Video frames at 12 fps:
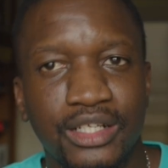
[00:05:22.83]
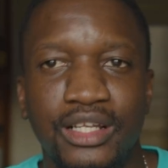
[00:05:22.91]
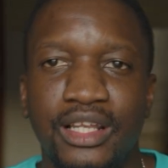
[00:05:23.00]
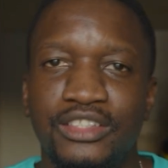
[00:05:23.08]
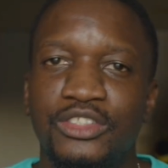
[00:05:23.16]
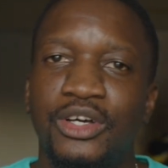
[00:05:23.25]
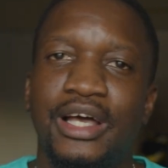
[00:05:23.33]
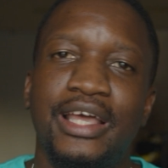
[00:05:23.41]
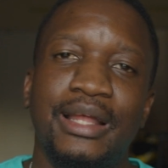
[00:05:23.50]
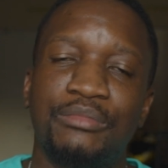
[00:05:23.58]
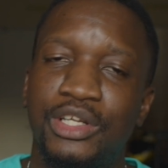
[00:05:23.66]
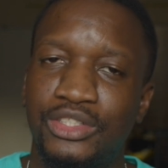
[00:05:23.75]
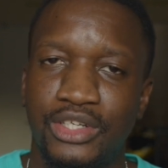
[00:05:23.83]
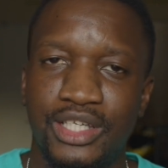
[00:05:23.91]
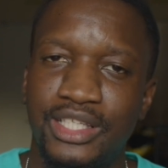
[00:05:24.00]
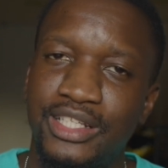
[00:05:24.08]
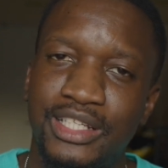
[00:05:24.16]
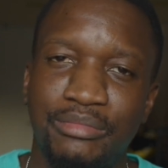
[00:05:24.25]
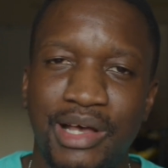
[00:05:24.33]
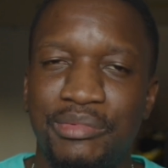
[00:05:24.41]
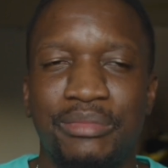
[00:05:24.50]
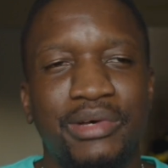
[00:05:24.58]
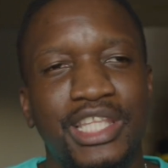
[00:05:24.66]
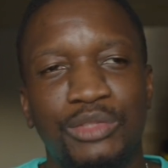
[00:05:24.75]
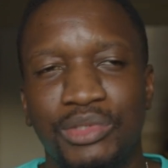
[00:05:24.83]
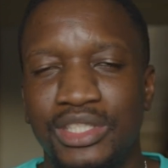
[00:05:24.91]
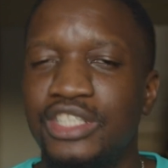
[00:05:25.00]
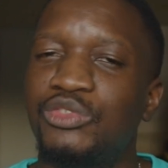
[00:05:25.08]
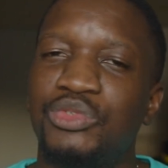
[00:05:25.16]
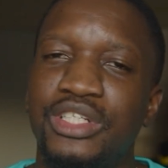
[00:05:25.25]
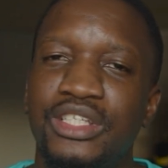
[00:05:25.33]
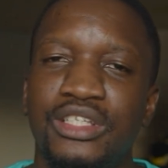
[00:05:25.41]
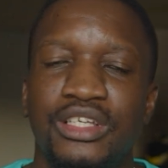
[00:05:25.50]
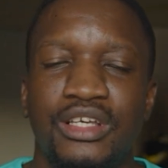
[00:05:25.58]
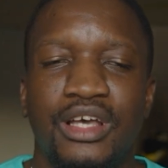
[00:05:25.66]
No, and I'm not talking Kylian Mbappe, but that one didn't really